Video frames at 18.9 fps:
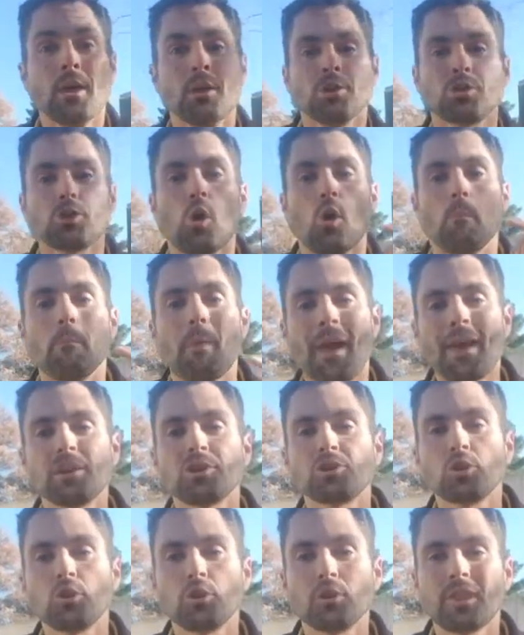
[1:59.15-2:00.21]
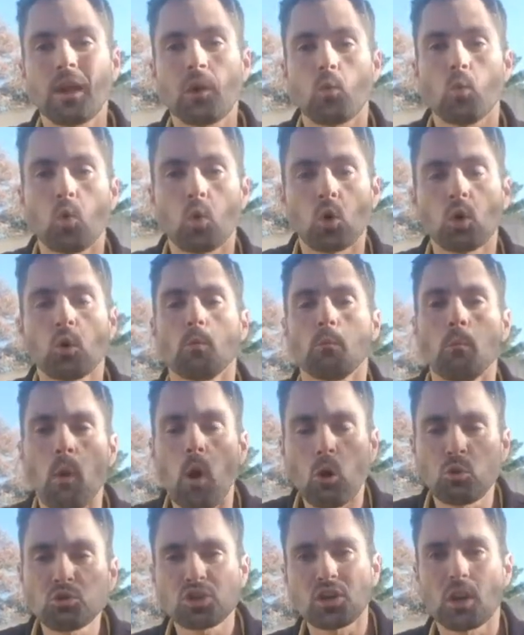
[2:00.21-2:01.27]
So make sure that we're
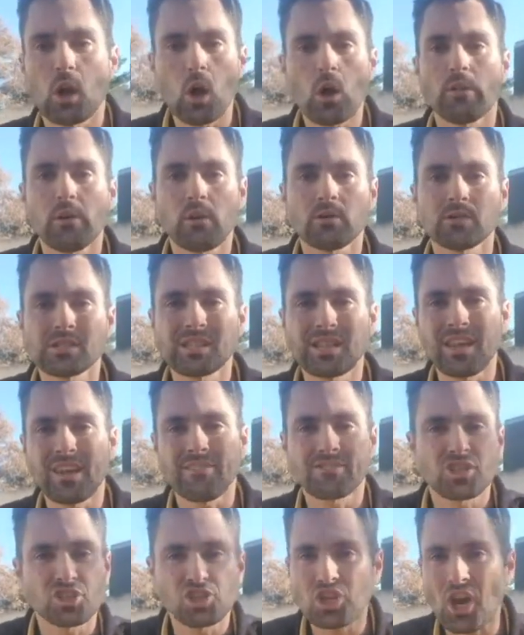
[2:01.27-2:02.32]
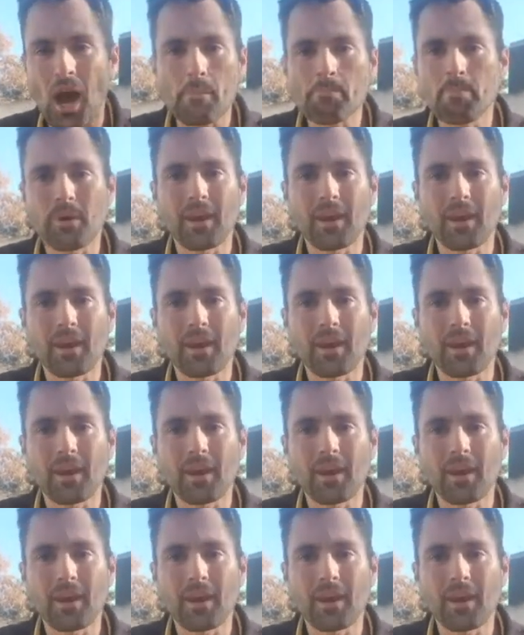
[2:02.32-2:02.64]
mulching all those leaves, chopping